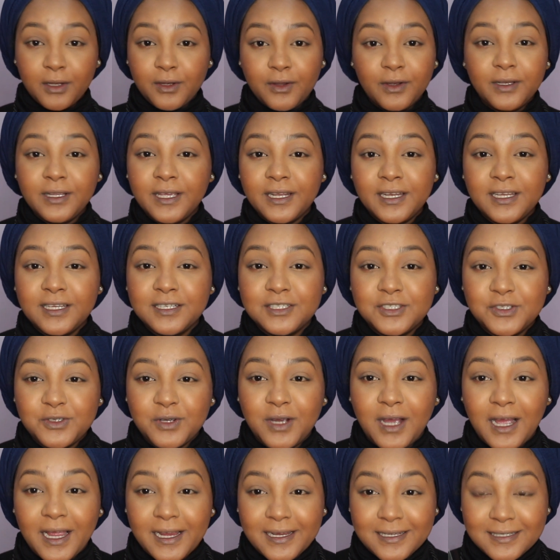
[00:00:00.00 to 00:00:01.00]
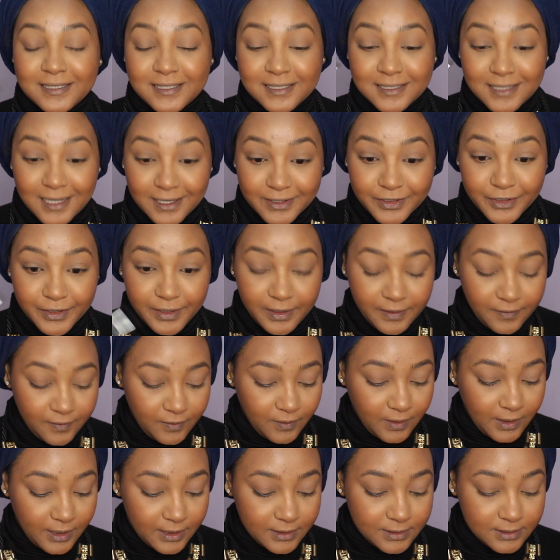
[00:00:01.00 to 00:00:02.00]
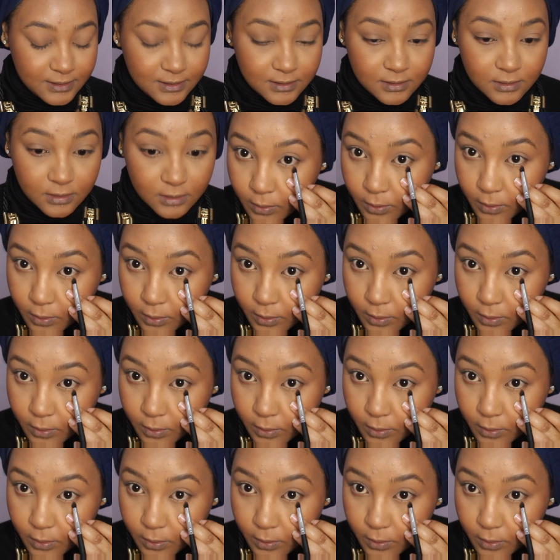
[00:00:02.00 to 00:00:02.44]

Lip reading: Don't get it into your eyes, underneath your eyes.